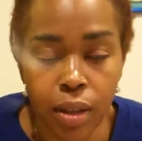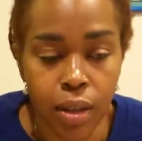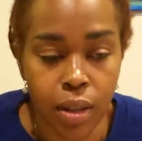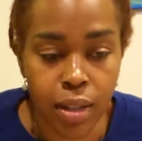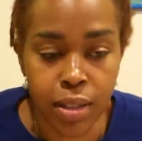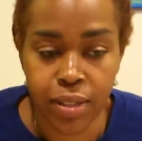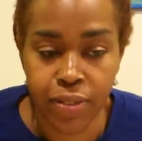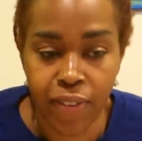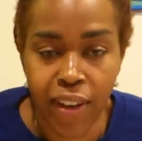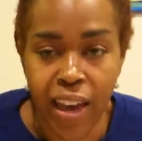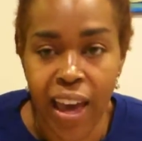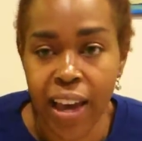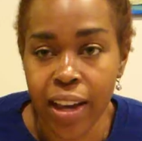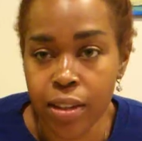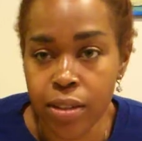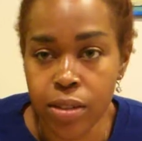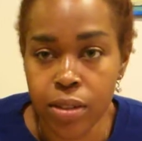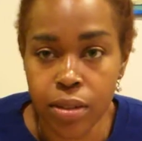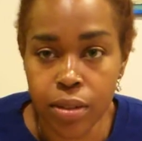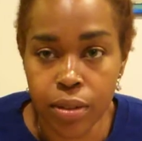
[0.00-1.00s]
is
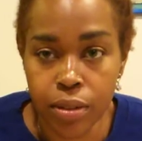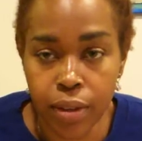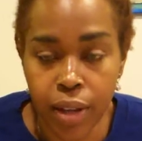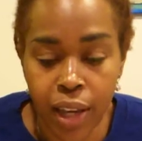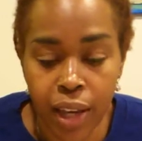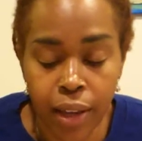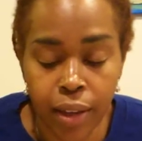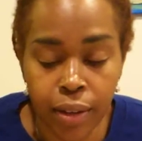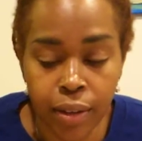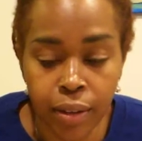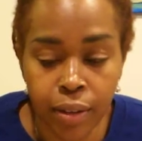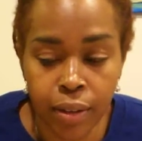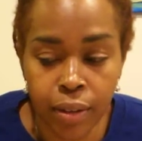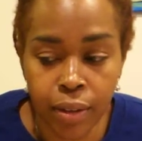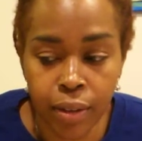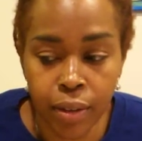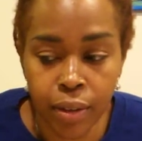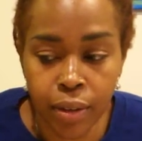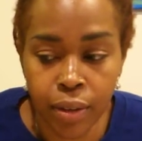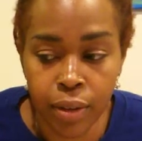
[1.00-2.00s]
facts. Okay?
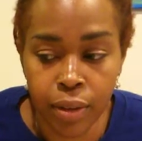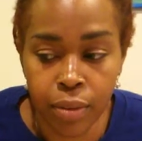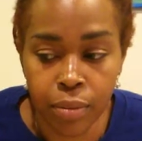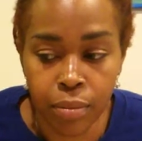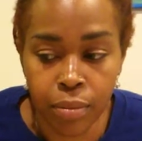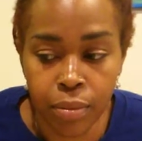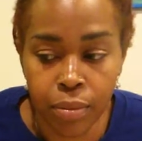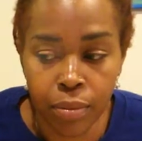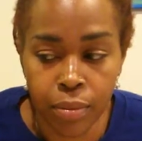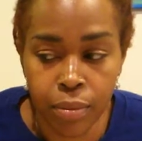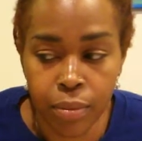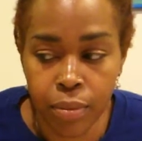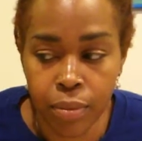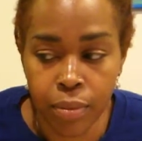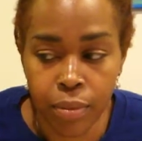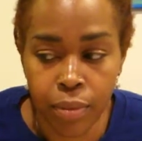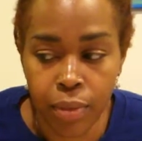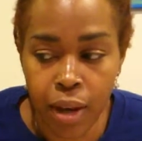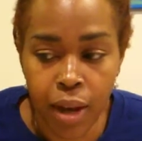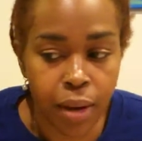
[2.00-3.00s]

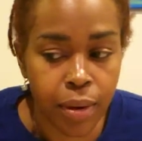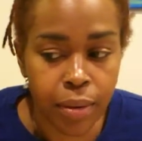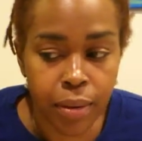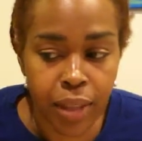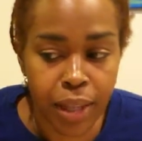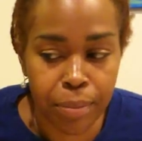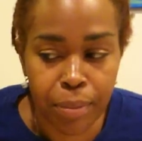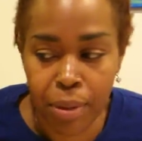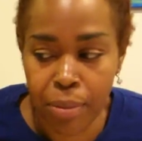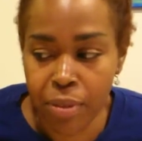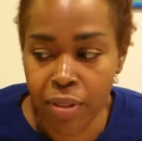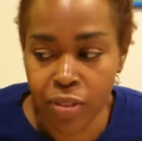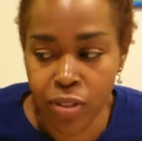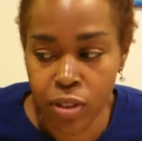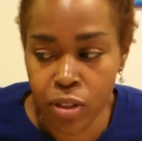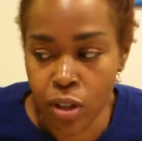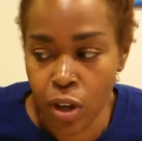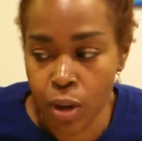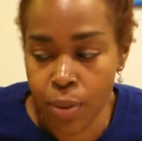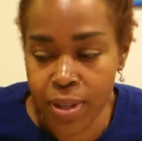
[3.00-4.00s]
Like my mother used
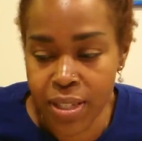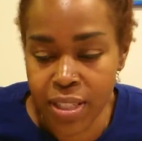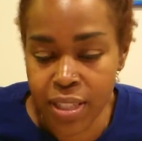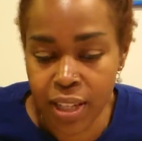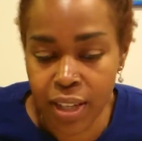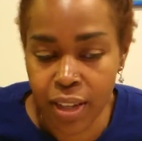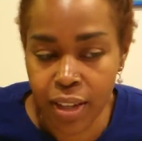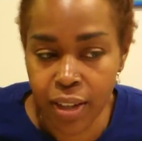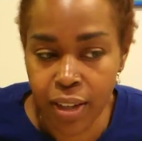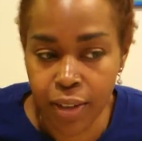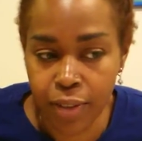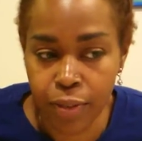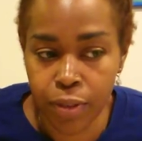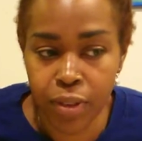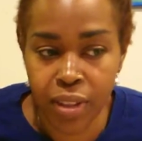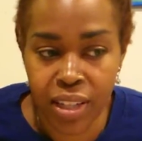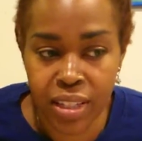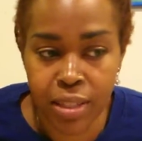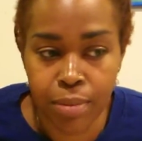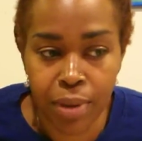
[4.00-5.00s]
to always say, if you
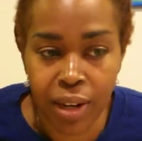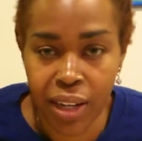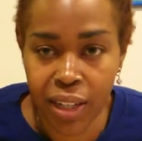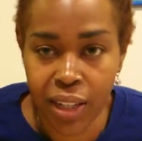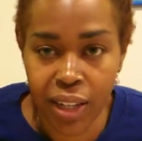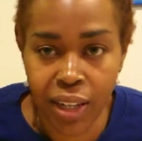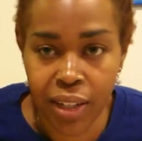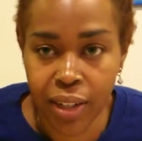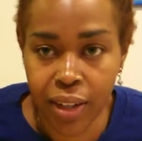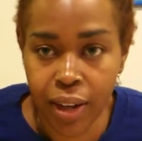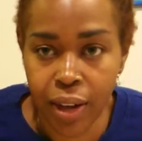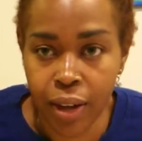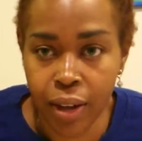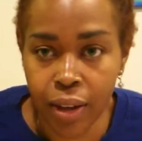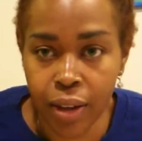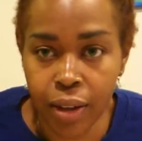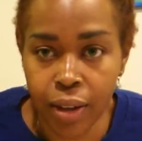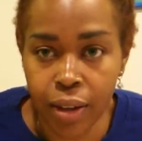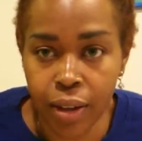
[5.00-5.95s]
think somebody lying, they are.